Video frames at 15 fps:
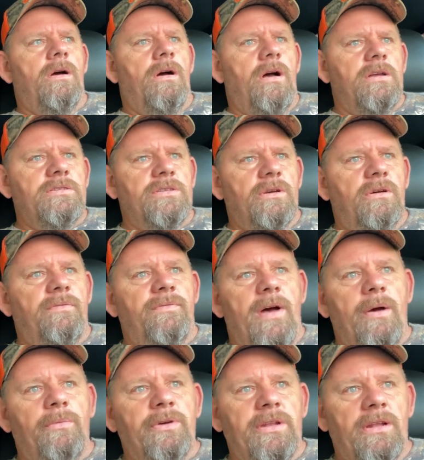Also, if
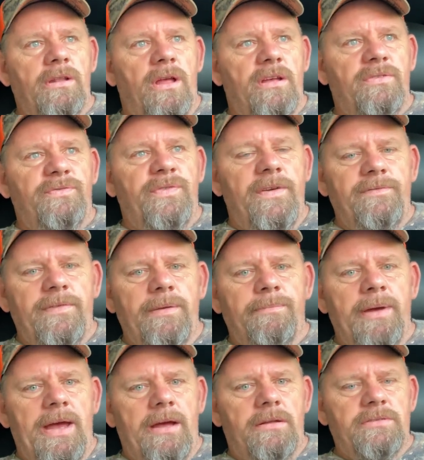I wouldn't have lost 50
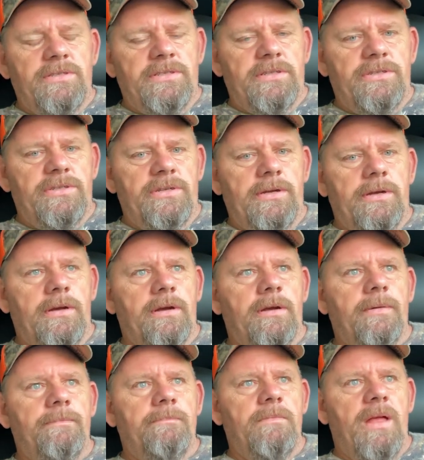pounds this
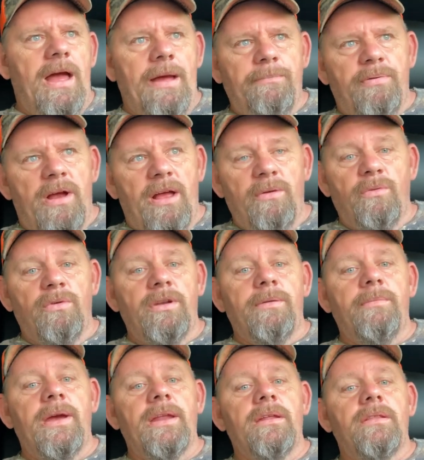year, I probably wouldn't
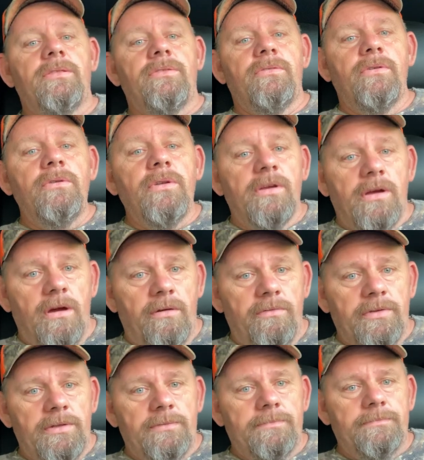have made it through the
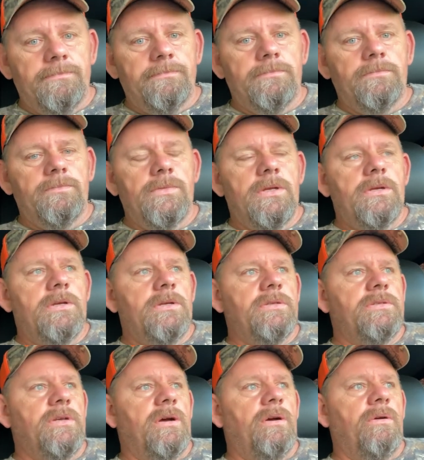COVID.
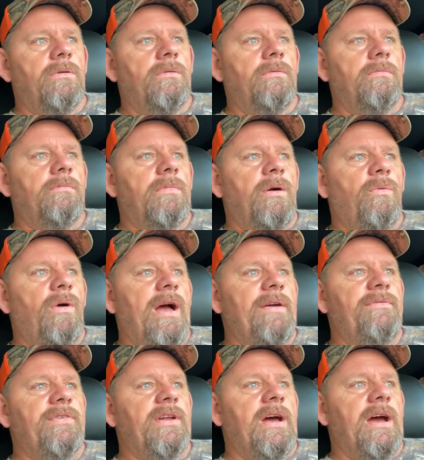So my
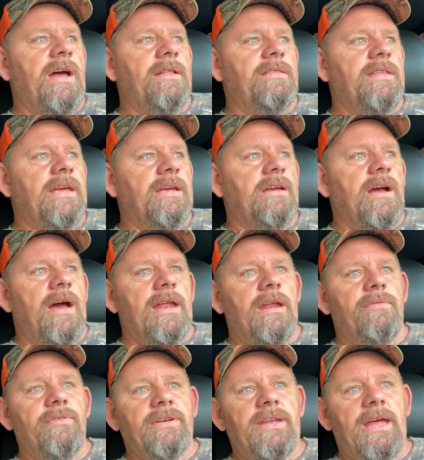wife and I thank God
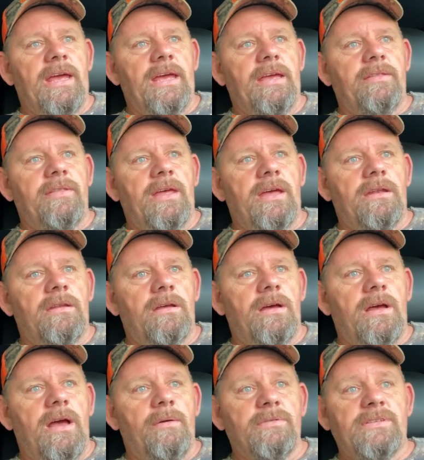every day that
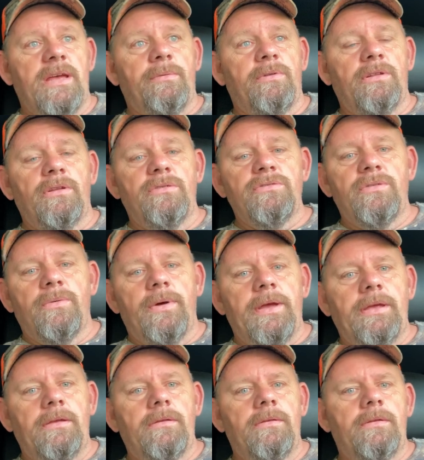I was able to lose the
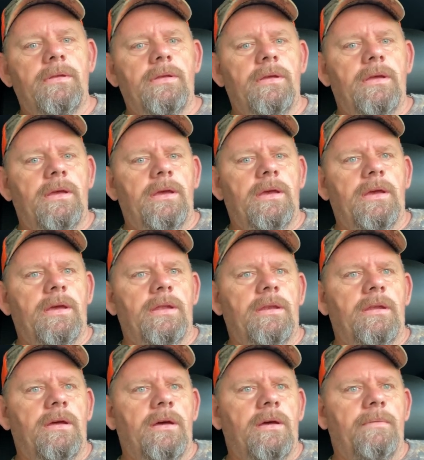weight
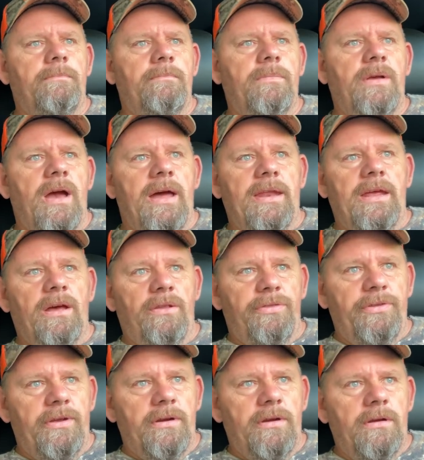and got
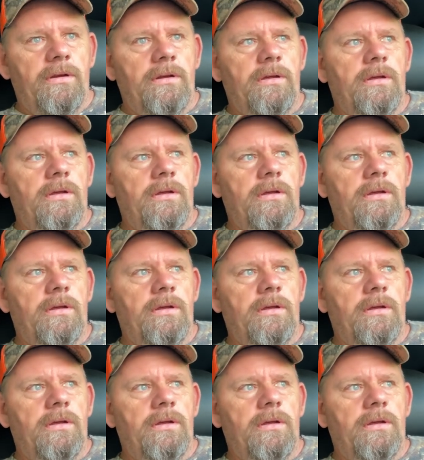healthier.